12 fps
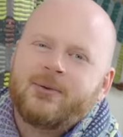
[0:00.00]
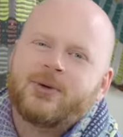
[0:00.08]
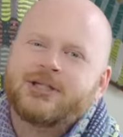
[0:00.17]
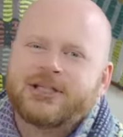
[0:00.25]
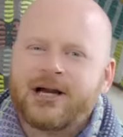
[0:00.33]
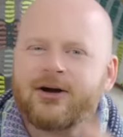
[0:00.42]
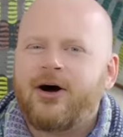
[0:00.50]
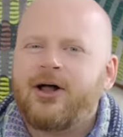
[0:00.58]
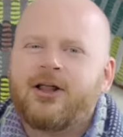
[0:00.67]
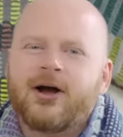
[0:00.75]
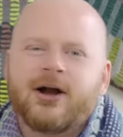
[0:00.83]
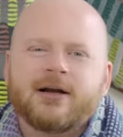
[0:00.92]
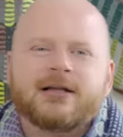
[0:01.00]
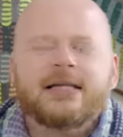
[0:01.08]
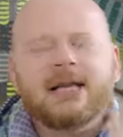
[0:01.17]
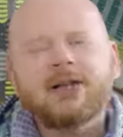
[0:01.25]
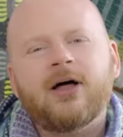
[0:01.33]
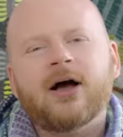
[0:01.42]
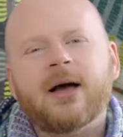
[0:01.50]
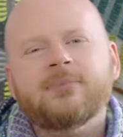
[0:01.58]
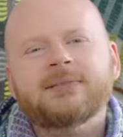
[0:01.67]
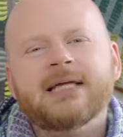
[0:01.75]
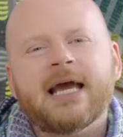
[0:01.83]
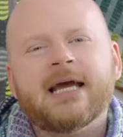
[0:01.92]
We share all our knit-along
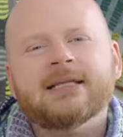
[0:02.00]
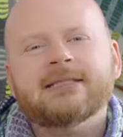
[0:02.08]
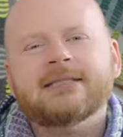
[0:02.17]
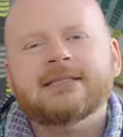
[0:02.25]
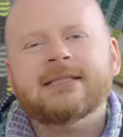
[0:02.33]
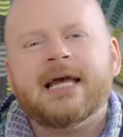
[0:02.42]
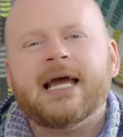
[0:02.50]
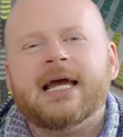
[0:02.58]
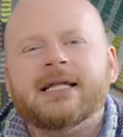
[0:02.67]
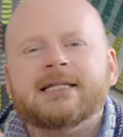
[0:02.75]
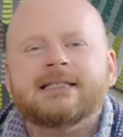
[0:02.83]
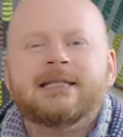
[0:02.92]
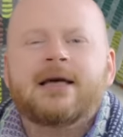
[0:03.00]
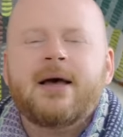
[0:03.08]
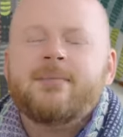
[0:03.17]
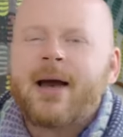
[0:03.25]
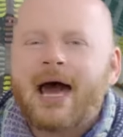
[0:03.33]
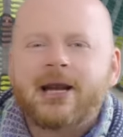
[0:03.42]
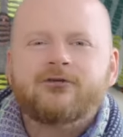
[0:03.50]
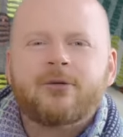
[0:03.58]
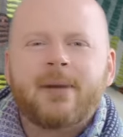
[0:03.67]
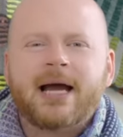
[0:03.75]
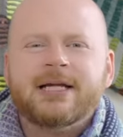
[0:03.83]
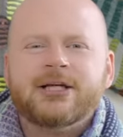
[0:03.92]
updates and pattern
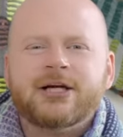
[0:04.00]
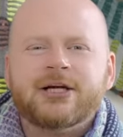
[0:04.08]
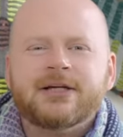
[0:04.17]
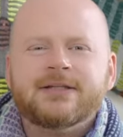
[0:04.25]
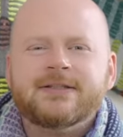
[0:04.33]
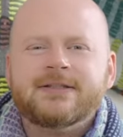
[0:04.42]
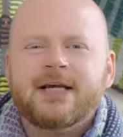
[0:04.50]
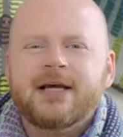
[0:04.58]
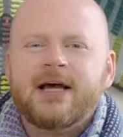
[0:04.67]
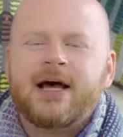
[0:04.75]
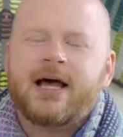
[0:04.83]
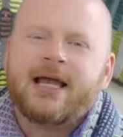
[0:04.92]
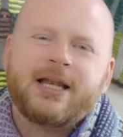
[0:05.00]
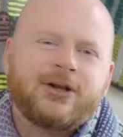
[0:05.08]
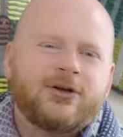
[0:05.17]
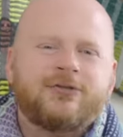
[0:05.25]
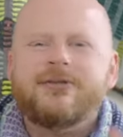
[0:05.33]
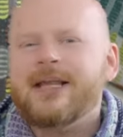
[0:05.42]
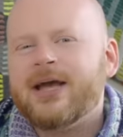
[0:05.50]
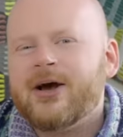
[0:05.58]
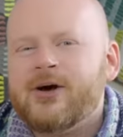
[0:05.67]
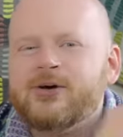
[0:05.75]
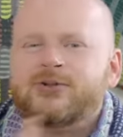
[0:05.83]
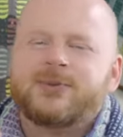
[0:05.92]
reminders, any new
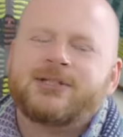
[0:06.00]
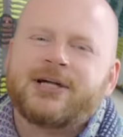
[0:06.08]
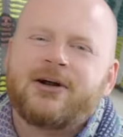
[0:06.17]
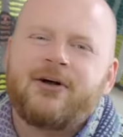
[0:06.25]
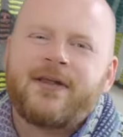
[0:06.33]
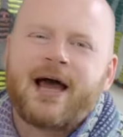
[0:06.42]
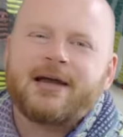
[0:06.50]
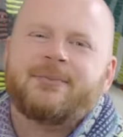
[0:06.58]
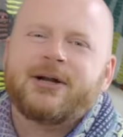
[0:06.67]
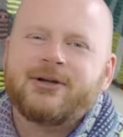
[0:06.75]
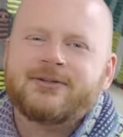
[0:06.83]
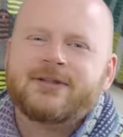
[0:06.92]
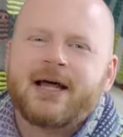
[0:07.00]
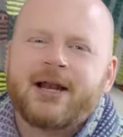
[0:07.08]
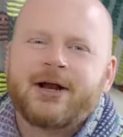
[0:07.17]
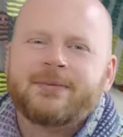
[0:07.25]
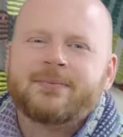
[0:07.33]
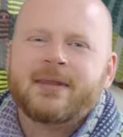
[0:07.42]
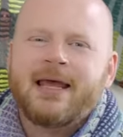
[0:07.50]
videos, we share all that in my newsletter